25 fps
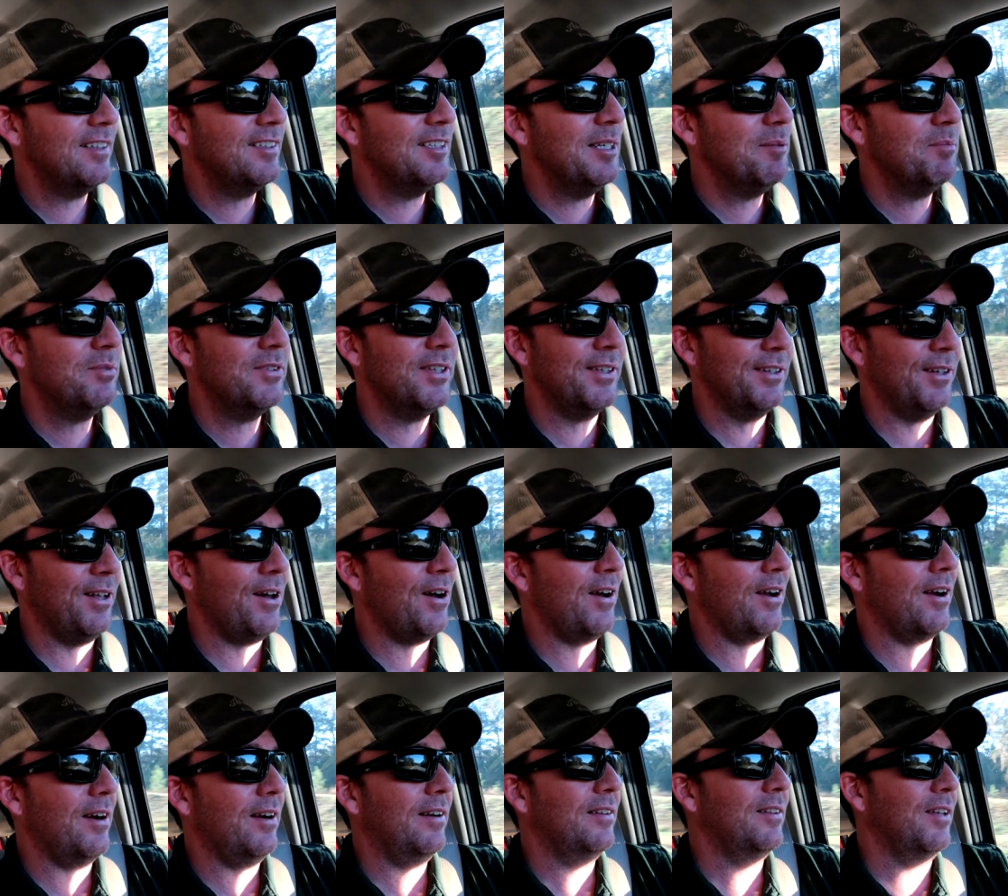Simpson
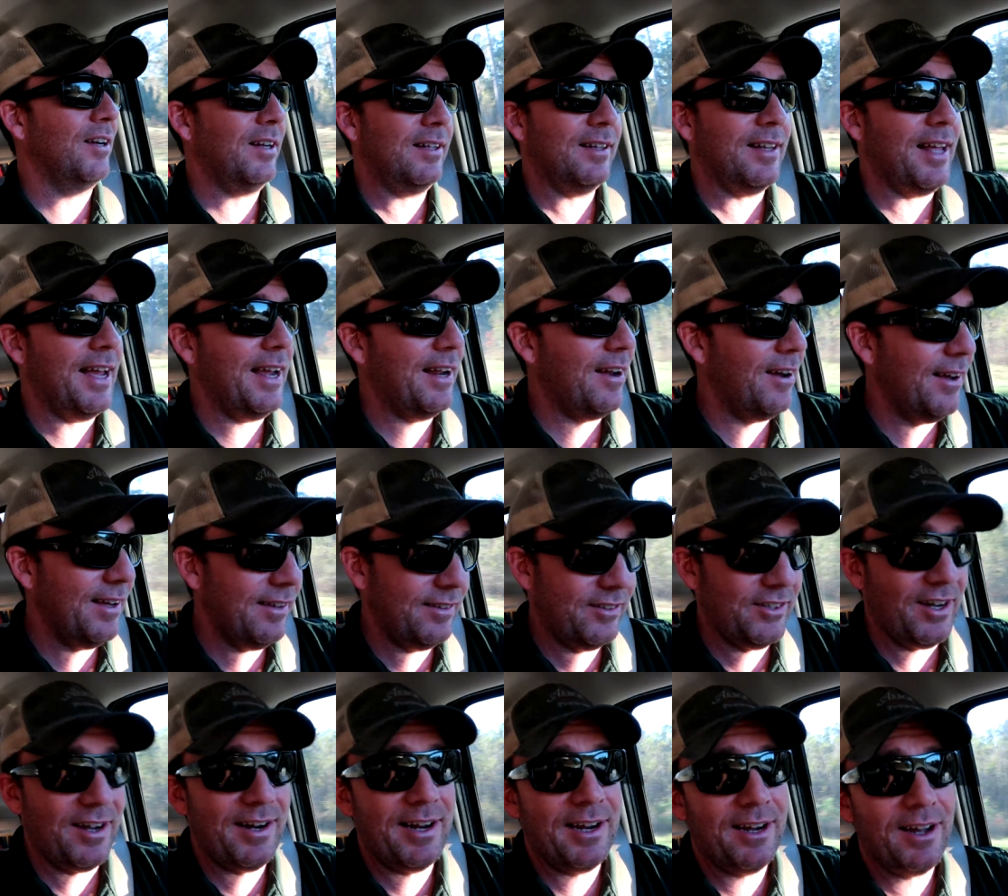lawyer. Looked like
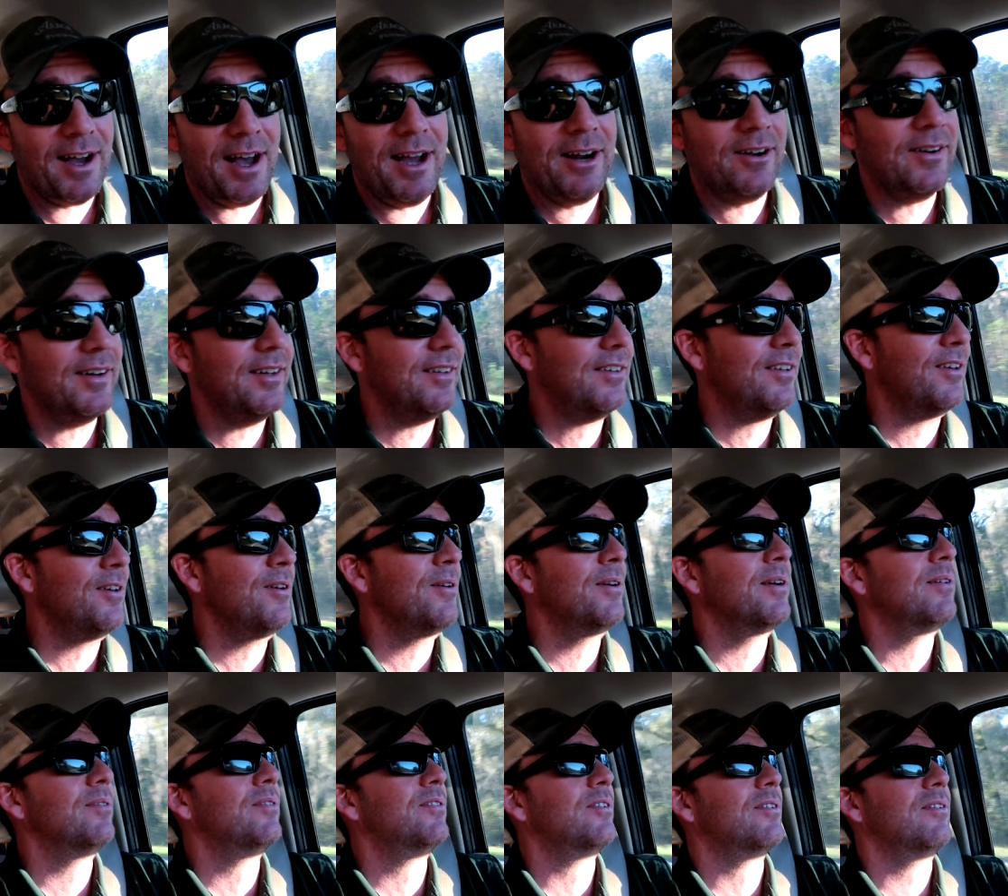Johnnie Cochran
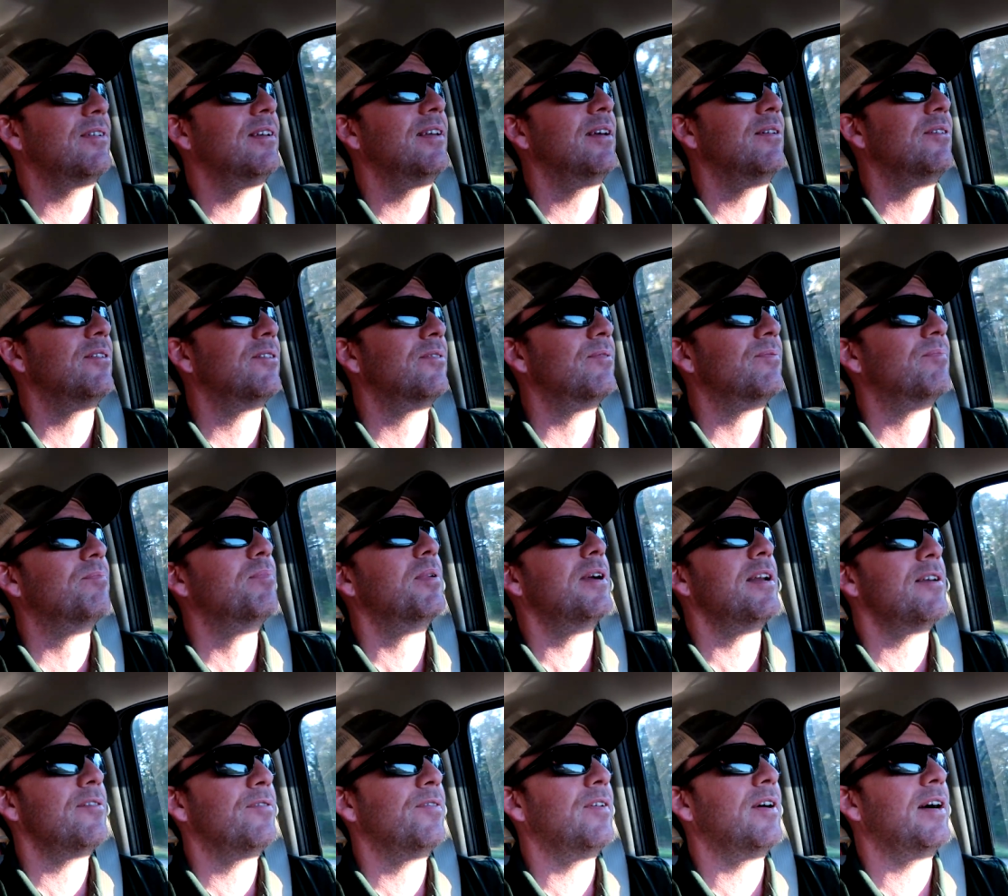too. It was it was
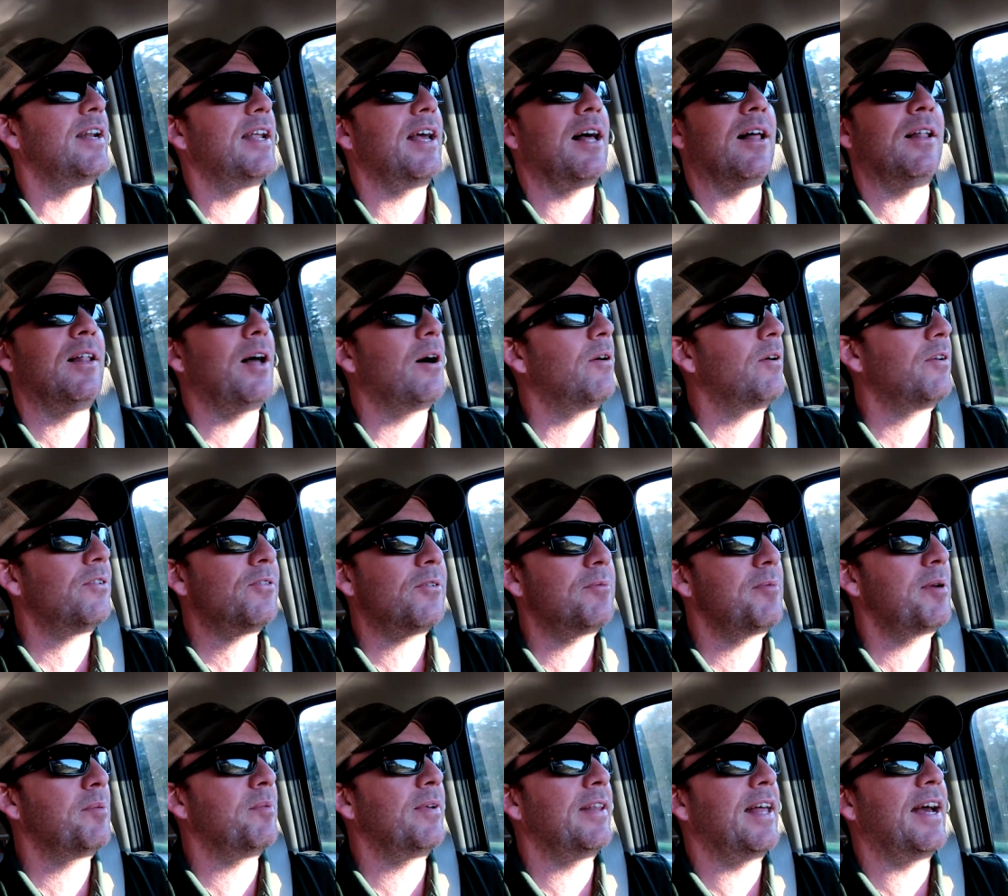pretty funny. I'll always
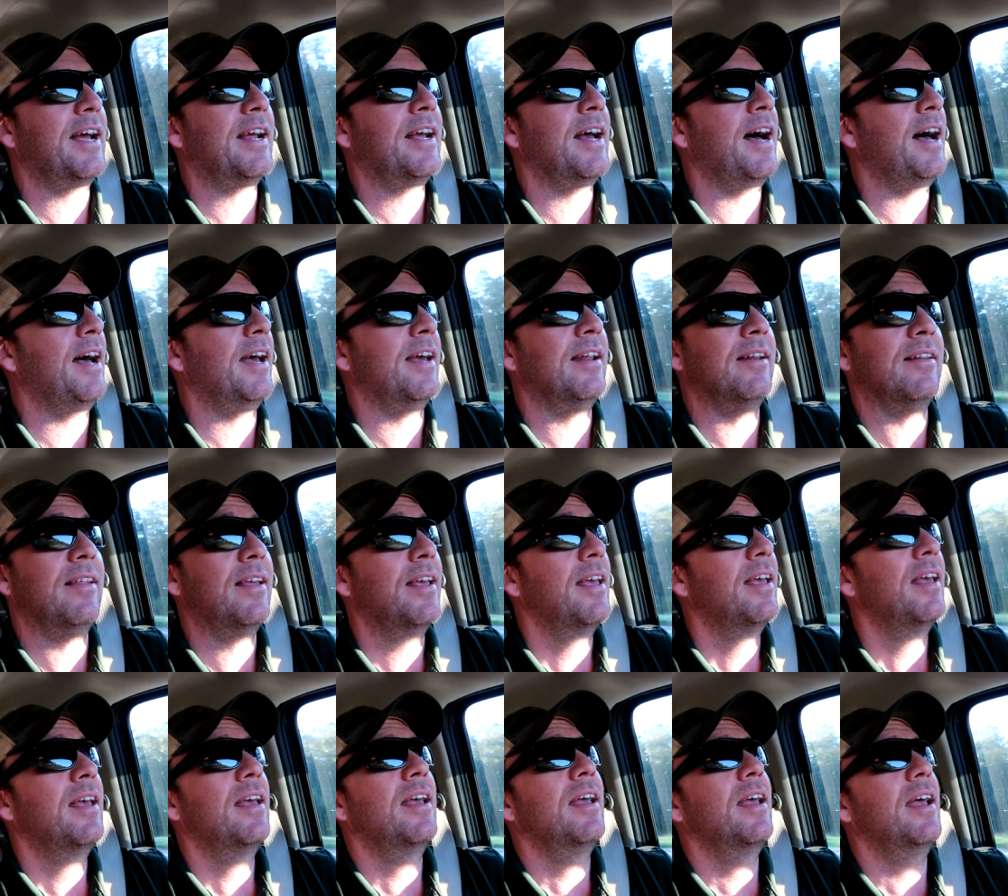remember that guy,
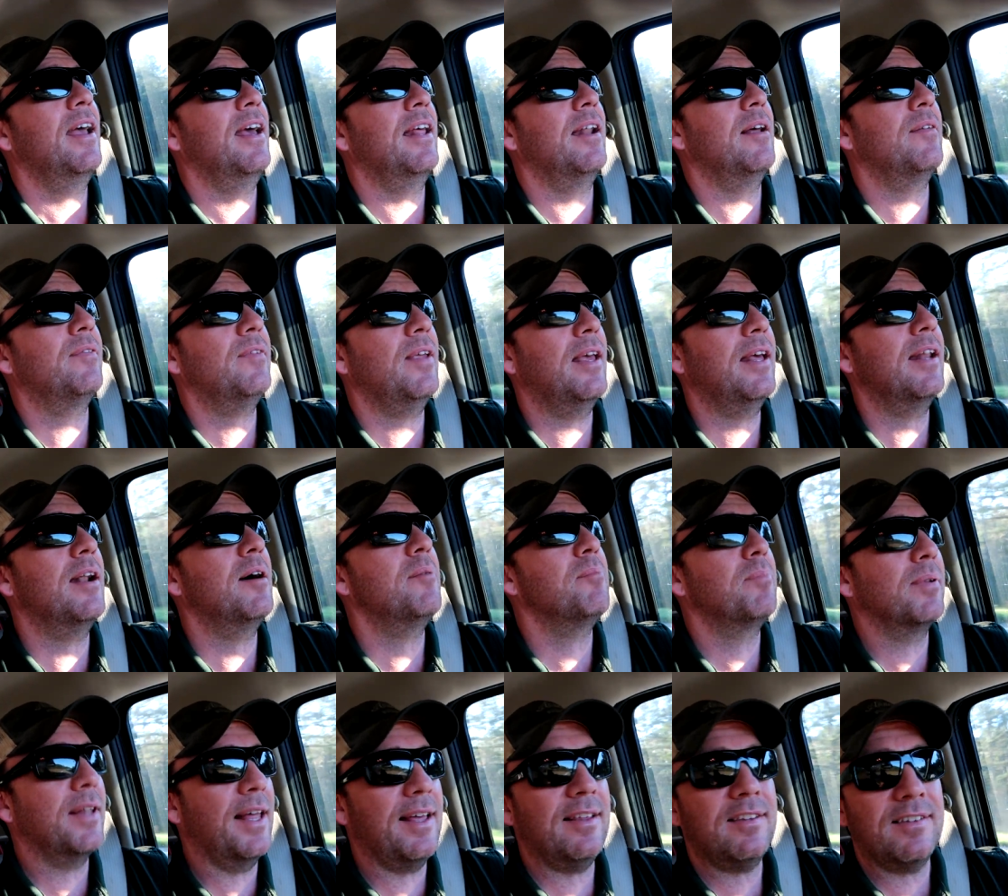and and I'm, and
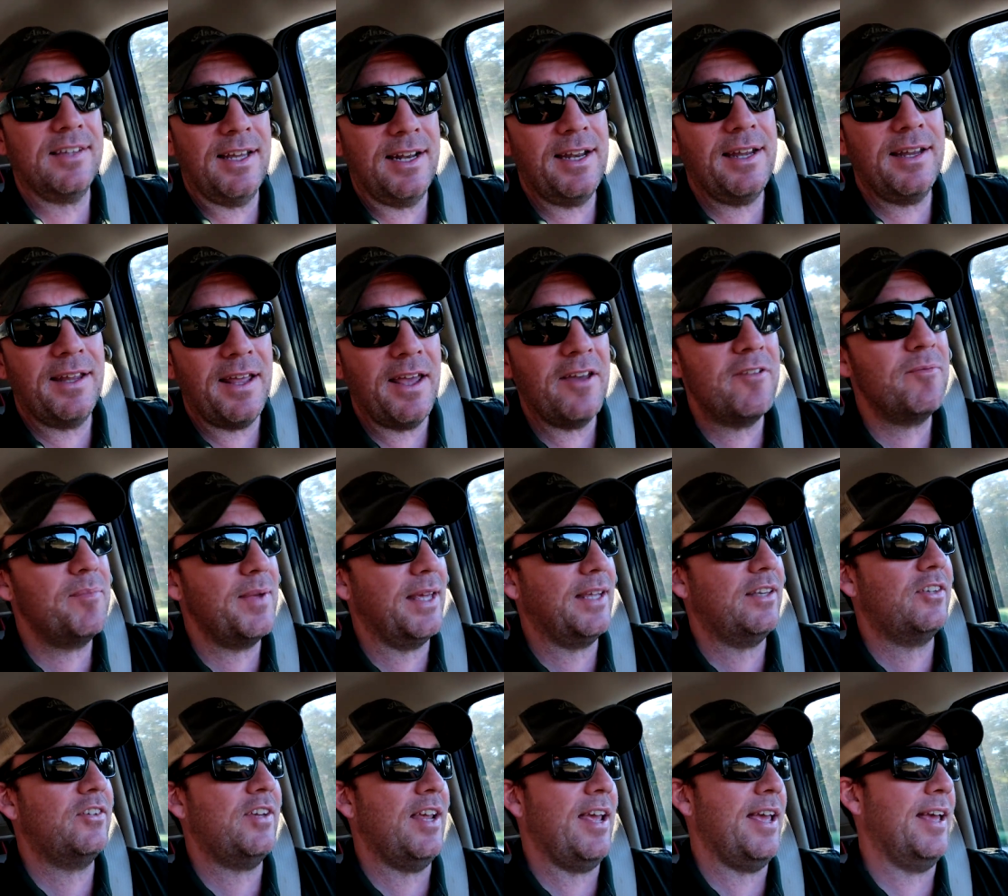I'm blessed that he gave me
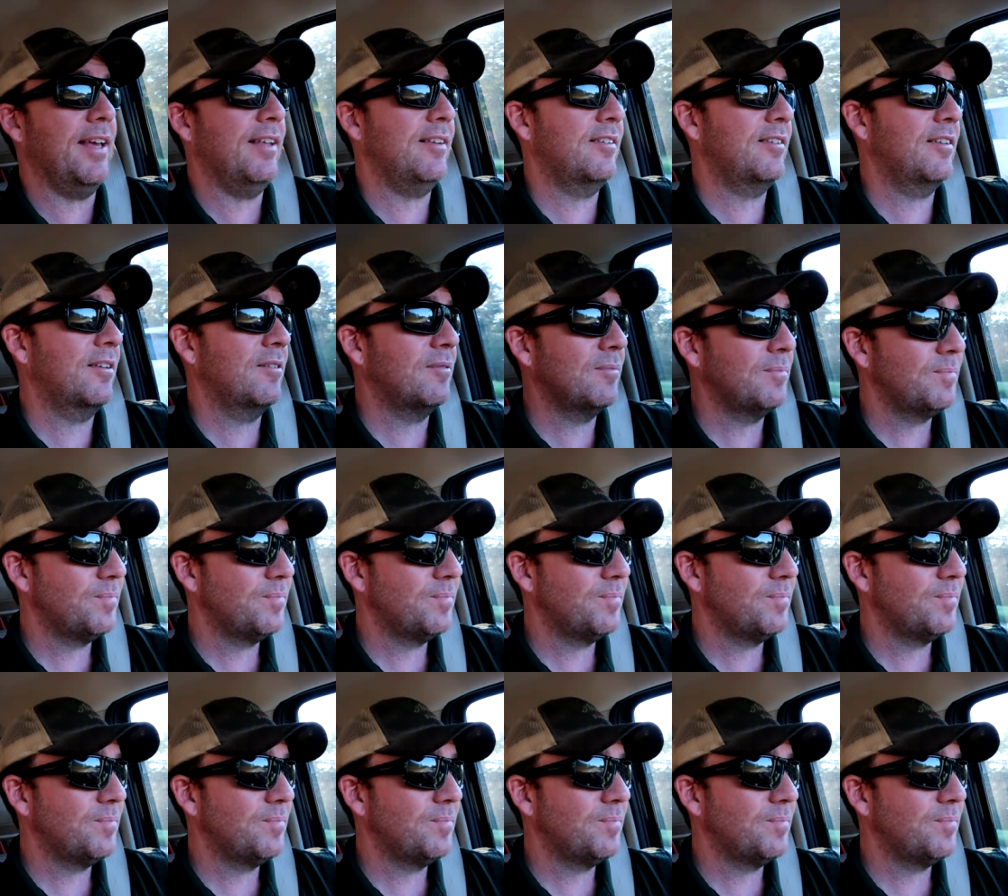a chance.